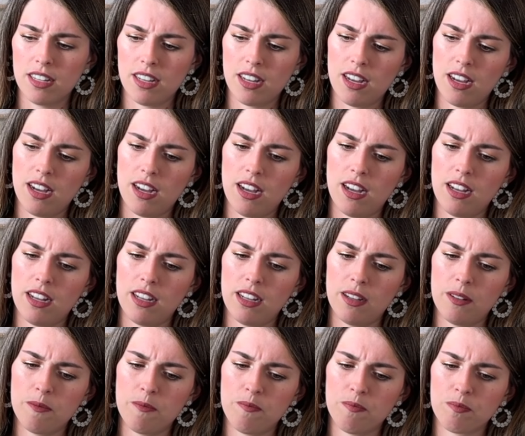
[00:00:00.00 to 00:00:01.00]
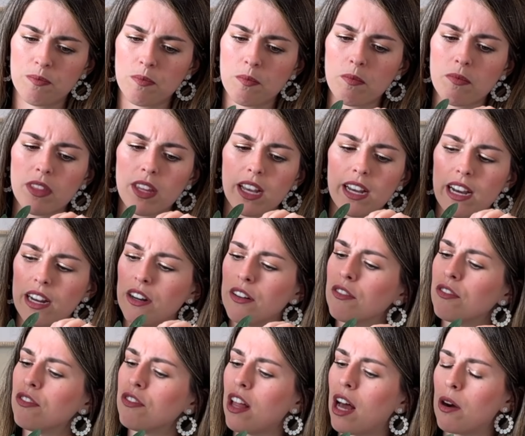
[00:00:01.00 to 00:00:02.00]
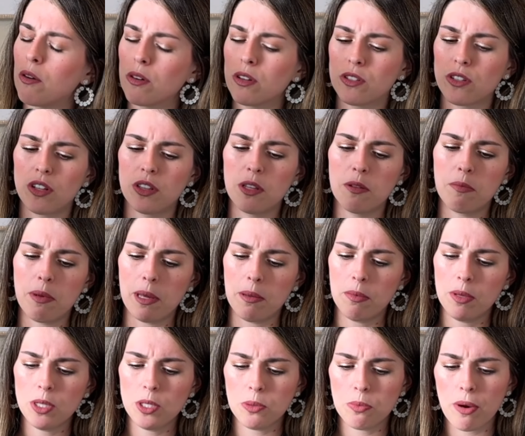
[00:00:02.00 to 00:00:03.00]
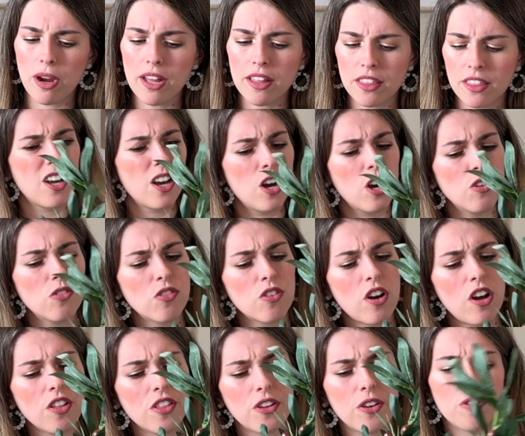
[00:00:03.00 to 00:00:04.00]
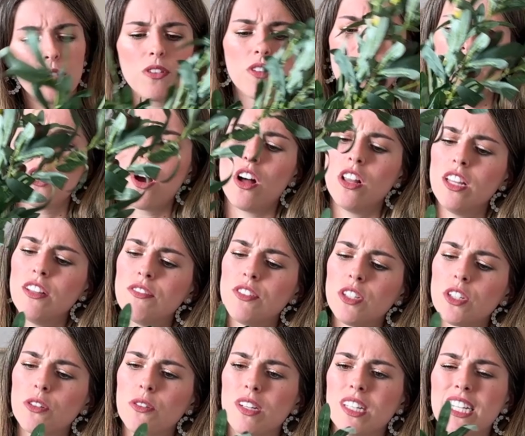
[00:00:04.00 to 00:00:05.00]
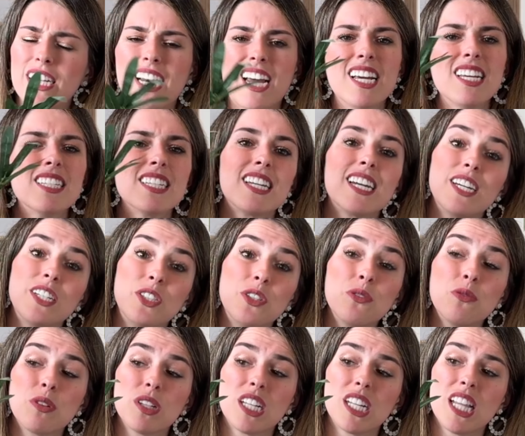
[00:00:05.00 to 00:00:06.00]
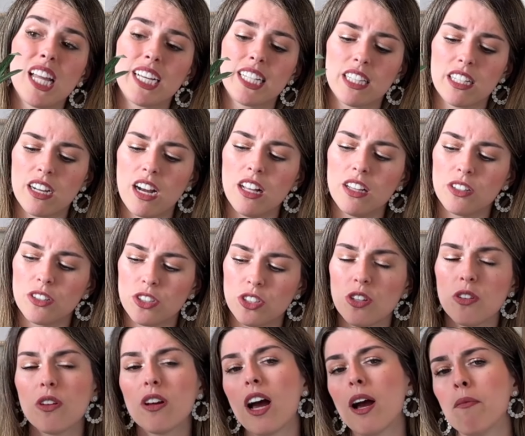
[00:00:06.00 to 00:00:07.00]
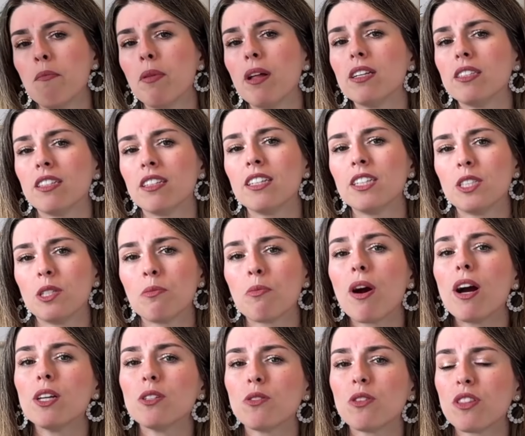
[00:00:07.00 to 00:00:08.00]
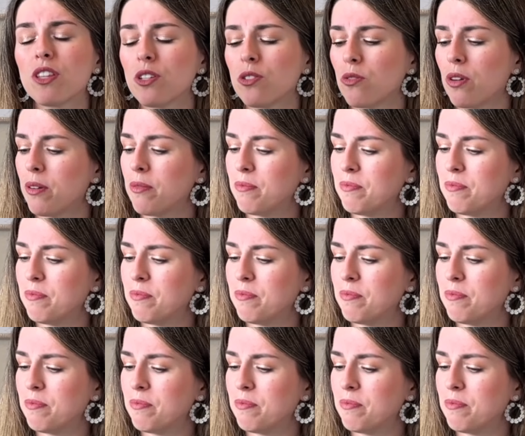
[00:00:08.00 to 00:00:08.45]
kind of flowers on the baby's breath. Overall though, the olives look really nice and I do really like the color, so I'm pleasantly surprised with this one.